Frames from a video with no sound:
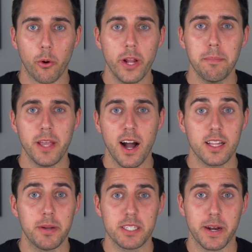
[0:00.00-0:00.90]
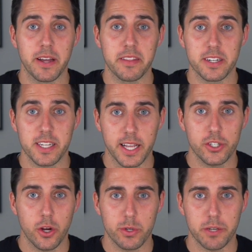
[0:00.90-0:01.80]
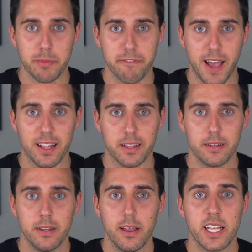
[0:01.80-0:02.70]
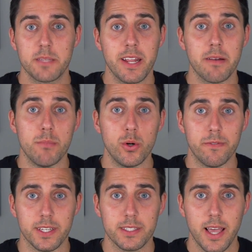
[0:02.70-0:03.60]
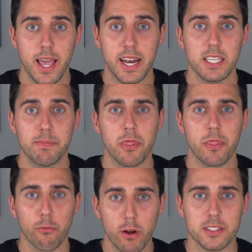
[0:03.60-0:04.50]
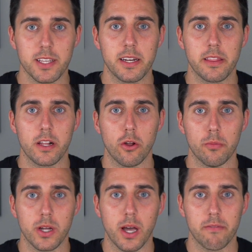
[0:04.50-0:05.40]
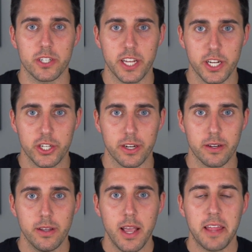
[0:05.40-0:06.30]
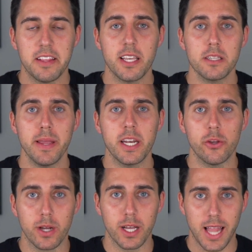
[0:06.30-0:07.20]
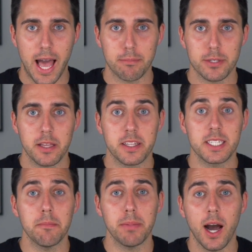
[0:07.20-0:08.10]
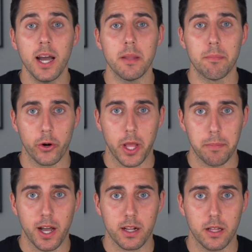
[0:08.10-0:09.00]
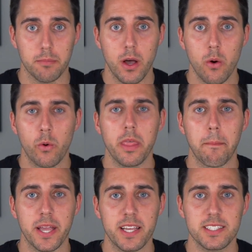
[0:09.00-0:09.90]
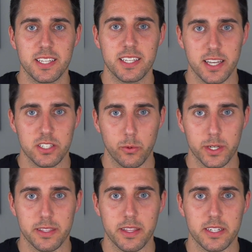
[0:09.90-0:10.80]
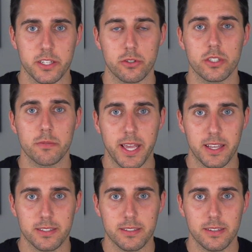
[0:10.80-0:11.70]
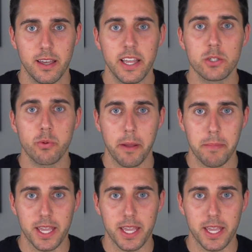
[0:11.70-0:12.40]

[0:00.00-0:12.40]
The Bored Ape Yacht Club has been on The Tonight Show with Jimmy Fallon. It's been in movies, and it has been thrust into the global conversation. And this has made Yuga Labs, the team behind the Bored Ape Yacht Club, one of the biggest success stories in the digital space. Here's what